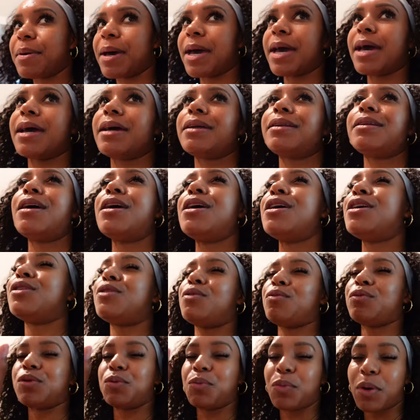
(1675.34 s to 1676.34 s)
bad.
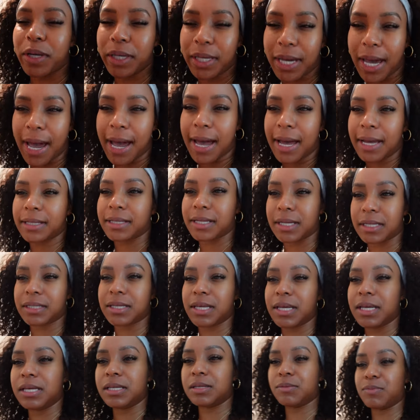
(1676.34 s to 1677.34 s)
There was one guy that
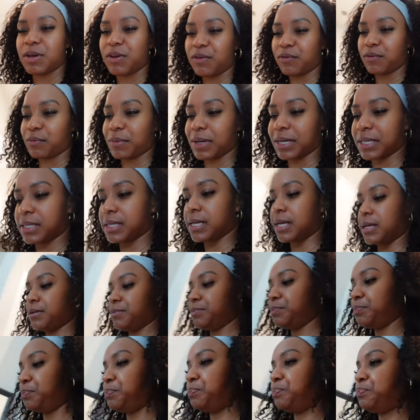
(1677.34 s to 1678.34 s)
teased me for my skin.